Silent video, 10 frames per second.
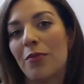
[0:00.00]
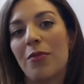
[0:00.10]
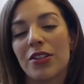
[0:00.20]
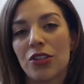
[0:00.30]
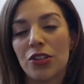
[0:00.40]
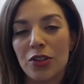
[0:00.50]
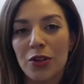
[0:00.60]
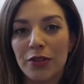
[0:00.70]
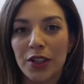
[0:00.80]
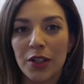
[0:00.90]
and message us
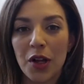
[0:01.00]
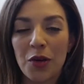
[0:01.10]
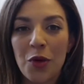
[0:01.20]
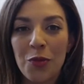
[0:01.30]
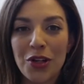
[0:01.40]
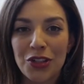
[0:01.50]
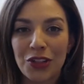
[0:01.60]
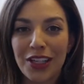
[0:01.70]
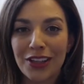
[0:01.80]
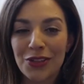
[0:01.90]
over, and we'll make sure
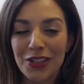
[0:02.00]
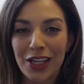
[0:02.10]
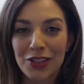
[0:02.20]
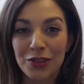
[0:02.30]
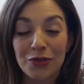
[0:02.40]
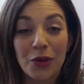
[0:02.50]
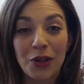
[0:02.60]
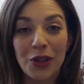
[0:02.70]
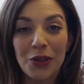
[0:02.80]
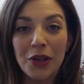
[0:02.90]
and get those answered for
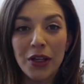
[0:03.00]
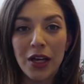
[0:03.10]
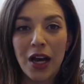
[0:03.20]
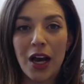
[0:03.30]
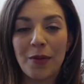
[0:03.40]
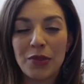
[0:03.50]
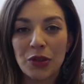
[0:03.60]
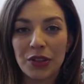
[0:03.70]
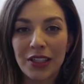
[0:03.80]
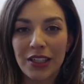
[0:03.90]
you
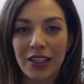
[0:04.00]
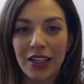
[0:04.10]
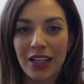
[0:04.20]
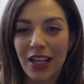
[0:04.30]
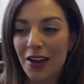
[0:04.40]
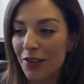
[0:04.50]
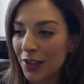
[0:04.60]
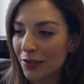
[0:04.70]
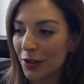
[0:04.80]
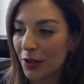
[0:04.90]
during a live
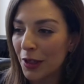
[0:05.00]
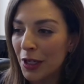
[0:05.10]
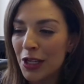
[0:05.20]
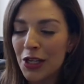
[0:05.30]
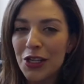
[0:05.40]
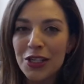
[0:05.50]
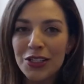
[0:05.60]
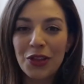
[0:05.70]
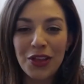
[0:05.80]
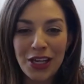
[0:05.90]
interview.
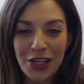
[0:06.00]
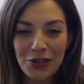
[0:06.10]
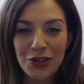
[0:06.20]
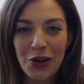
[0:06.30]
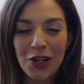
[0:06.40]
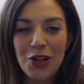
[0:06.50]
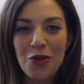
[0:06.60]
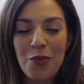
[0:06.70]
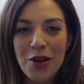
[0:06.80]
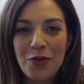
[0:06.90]
So thank you, Jodi.
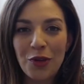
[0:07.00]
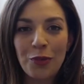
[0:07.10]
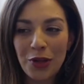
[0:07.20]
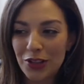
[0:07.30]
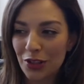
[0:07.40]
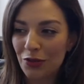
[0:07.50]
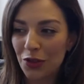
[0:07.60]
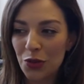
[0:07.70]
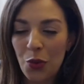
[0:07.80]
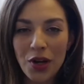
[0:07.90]
You've been with Pearson
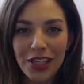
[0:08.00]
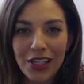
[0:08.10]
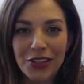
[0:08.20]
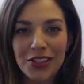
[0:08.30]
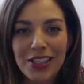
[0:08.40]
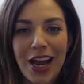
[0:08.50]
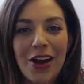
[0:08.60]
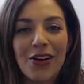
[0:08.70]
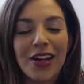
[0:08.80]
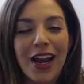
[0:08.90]
for 20 years
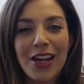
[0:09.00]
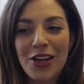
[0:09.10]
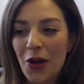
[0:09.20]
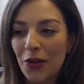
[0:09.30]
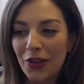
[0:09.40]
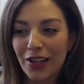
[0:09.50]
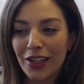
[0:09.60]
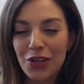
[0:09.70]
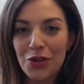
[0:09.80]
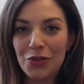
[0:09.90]
now, and I know that
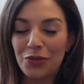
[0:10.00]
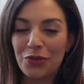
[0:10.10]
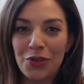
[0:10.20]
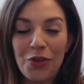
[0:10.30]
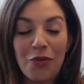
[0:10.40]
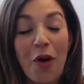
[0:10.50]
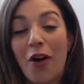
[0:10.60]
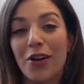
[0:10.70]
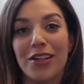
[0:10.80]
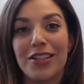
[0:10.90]
you've
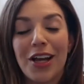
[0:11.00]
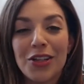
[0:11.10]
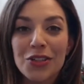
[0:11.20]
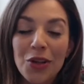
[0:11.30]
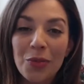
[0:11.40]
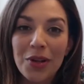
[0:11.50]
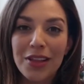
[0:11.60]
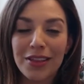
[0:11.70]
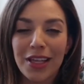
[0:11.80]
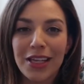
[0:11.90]
already done so many
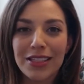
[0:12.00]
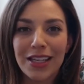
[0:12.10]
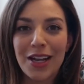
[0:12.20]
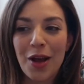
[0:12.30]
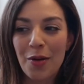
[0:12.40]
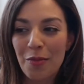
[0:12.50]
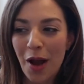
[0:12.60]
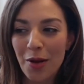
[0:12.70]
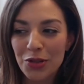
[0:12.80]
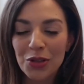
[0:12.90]
things, and
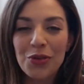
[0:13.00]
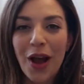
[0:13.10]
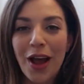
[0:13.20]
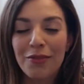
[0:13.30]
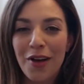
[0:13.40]
I'm sure you have